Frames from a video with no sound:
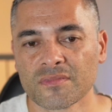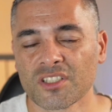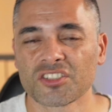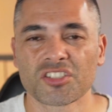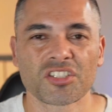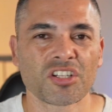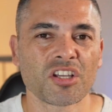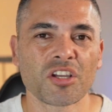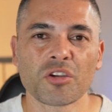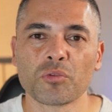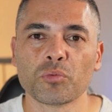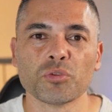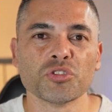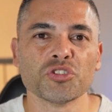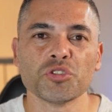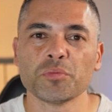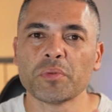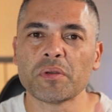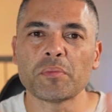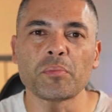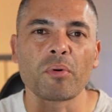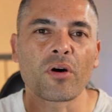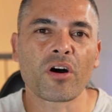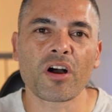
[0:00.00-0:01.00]
I don't know, would you
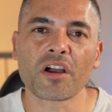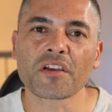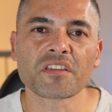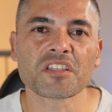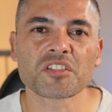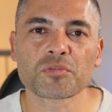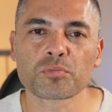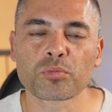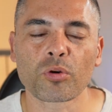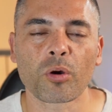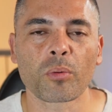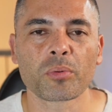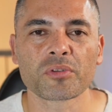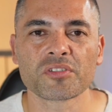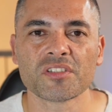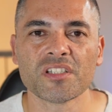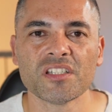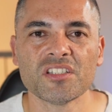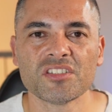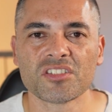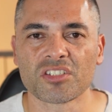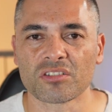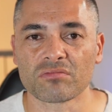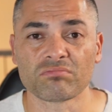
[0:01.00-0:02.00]
be buying this
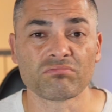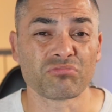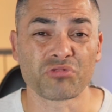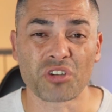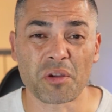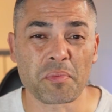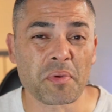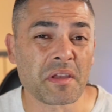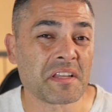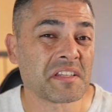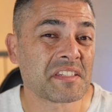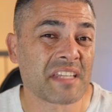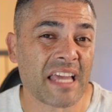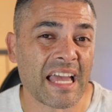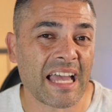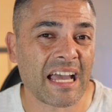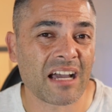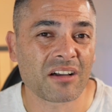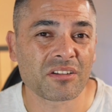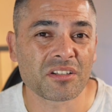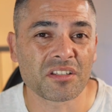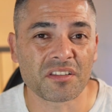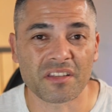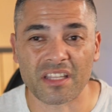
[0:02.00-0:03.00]
property to rip it
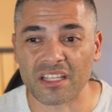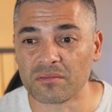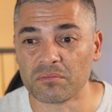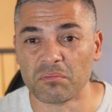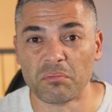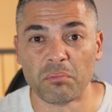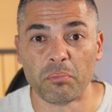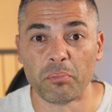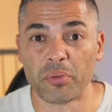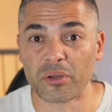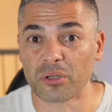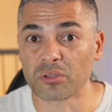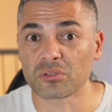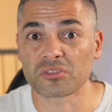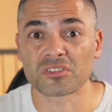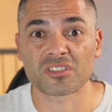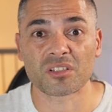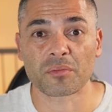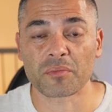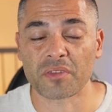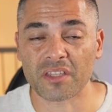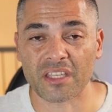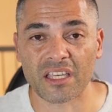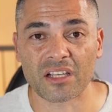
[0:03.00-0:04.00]
down and then build
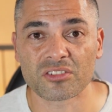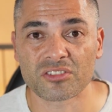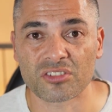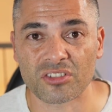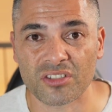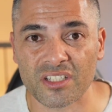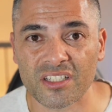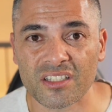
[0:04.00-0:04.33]
something else on